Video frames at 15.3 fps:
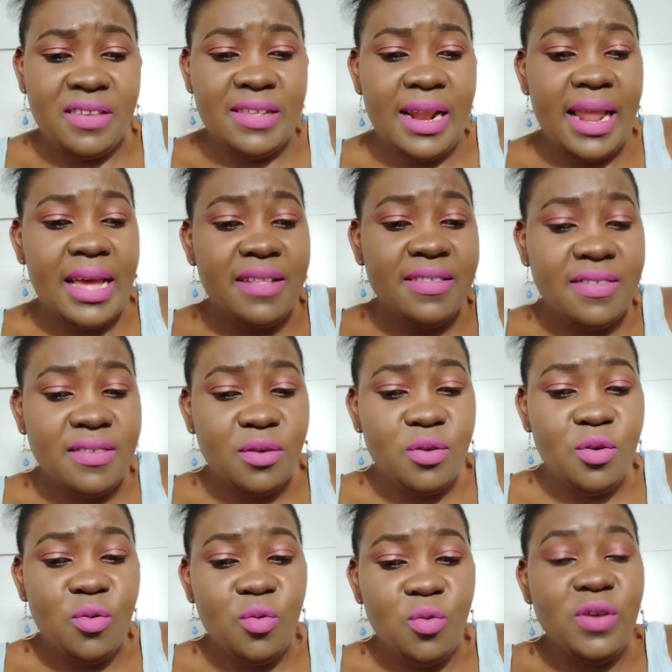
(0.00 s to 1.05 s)
glands,
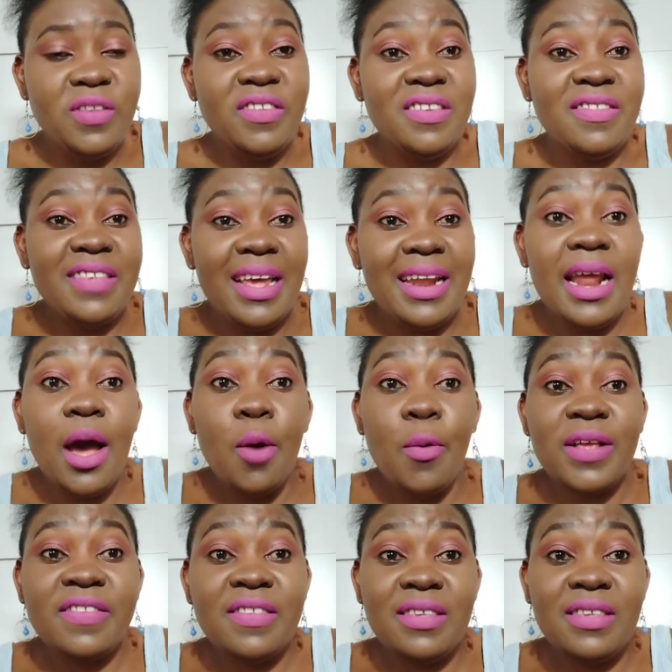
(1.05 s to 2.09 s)
which is under
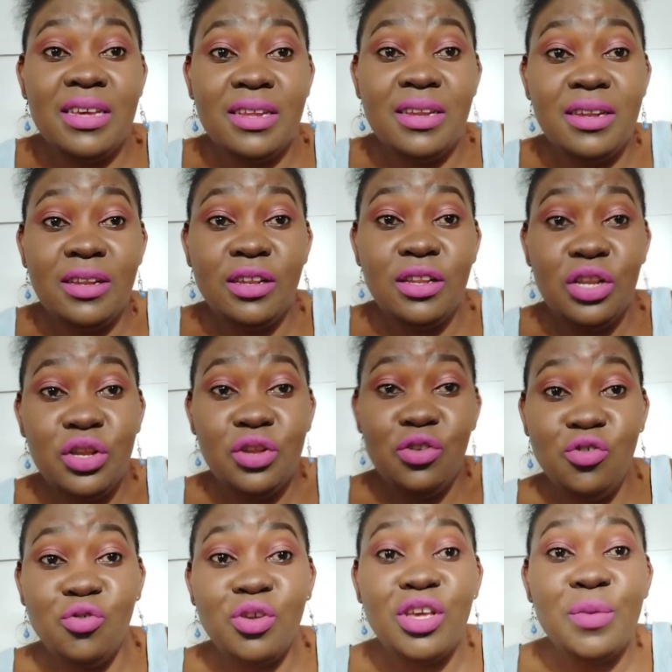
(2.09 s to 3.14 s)
our skin
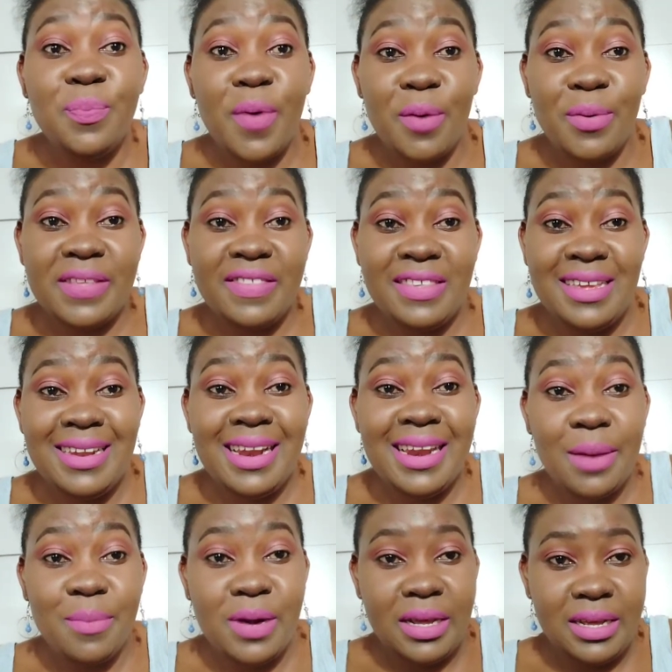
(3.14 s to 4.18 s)
to keep our skin
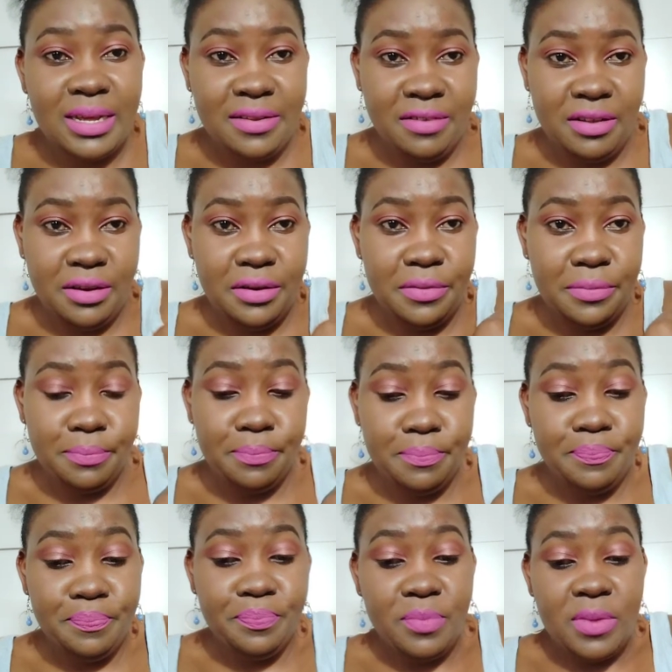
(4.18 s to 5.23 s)
lubricated.
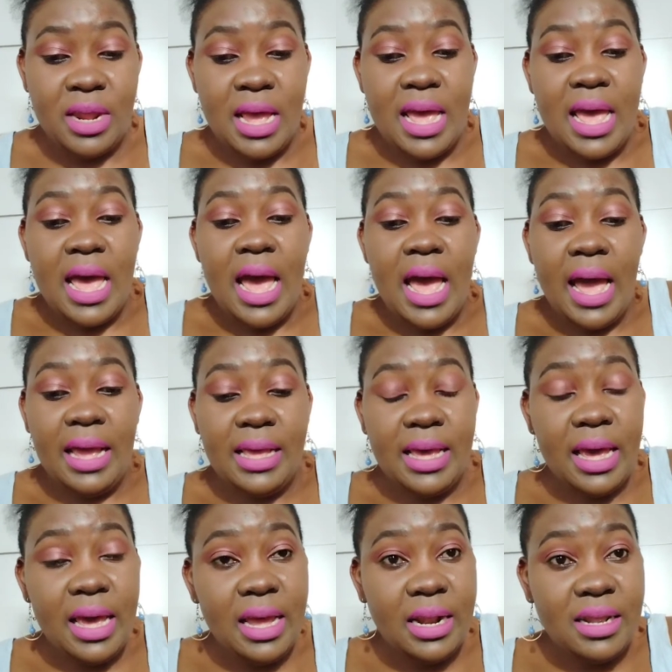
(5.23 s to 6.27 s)

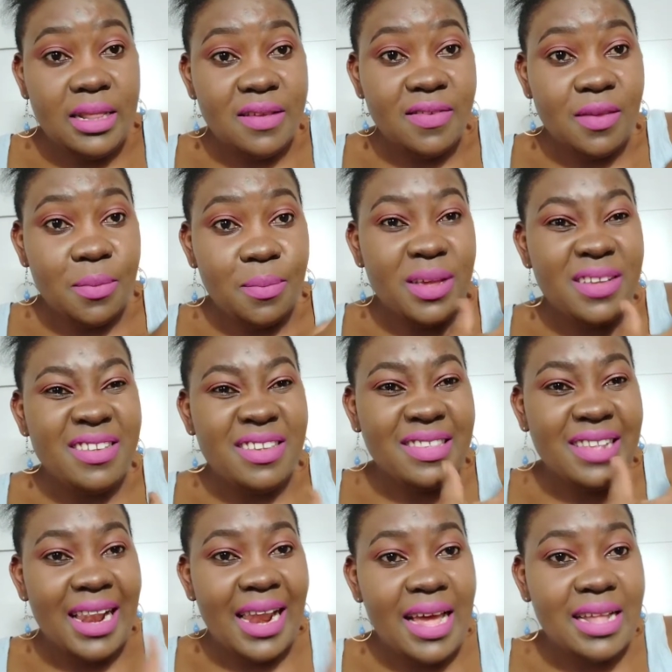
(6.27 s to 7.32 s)
Again, the sebaceous
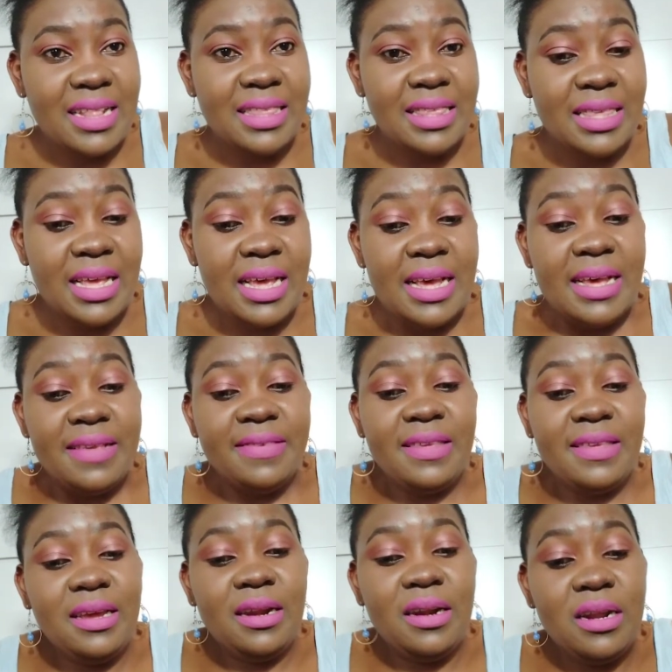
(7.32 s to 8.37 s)
glands
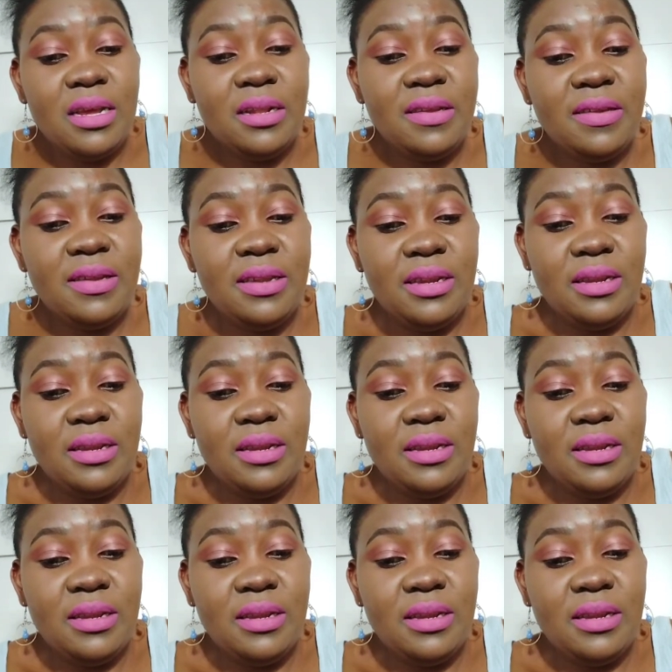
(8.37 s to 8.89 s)
secrete